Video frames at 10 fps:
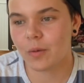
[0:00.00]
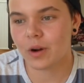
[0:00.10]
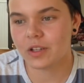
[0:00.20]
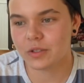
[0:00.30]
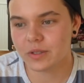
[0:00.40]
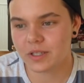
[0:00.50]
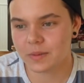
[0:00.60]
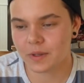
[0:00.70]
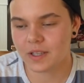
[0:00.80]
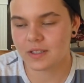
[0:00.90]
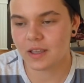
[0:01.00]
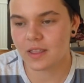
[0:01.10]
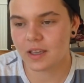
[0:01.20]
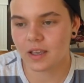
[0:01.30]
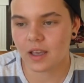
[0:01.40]
I want to do this because I
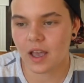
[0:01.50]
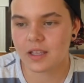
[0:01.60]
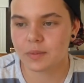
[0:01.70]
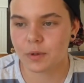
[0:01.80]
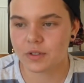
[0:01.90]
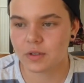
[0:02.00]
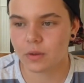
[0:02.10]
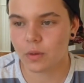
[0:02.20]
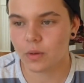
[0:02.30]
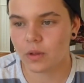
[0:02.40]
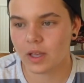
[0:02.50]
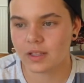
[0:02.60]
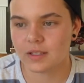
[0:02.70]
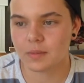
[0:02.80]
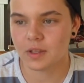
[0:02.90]
think as a personal goal,
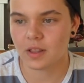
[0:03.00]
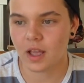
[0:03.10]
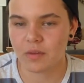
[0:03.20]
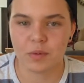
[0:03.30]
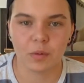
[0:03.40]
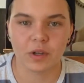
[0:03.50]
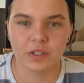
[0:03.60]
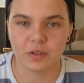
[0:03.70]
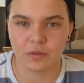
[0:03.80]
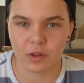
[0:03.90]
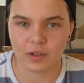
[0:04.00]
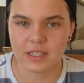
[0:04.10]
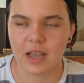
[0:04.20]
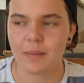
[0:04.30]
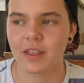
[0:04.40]
it's something that I've been wanting to do for a long
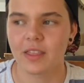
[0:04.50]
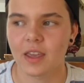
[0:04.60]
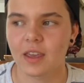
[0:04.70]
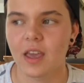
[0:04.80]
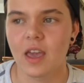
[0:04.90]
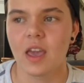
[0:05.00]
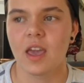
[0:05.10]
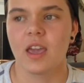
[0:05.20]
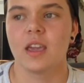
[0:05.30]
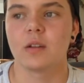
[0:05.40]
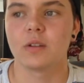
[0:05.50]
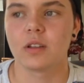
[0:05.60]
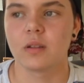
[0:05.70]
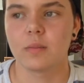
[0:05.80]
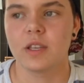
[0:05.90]
time. I think
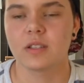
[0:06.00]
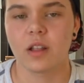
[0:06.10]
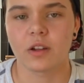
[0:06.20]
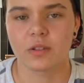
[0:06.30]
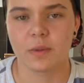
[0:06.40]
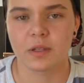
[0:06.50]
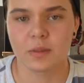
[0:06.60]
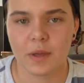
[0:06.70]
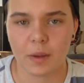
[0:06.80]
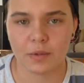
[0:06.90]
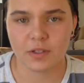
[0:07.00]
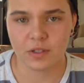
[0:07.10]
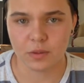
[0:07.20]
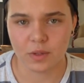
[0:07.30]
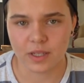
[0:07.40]
it means a lot to me to be able to
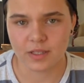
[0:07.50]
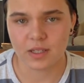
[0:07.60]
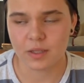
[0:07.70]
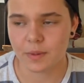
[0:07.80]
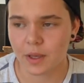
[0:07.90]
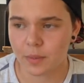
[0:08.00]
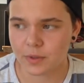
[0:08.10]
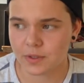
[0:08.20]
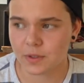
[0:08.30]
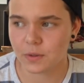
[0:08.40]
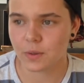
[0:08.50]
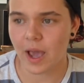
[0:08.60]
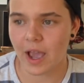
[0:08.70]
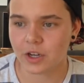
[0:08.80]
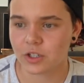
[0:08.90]
do this and to be able to
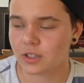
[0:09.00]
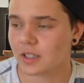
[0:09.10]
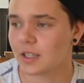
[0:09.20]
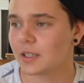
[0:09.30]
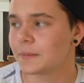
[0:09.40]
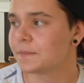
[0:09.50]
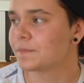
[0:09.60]
actually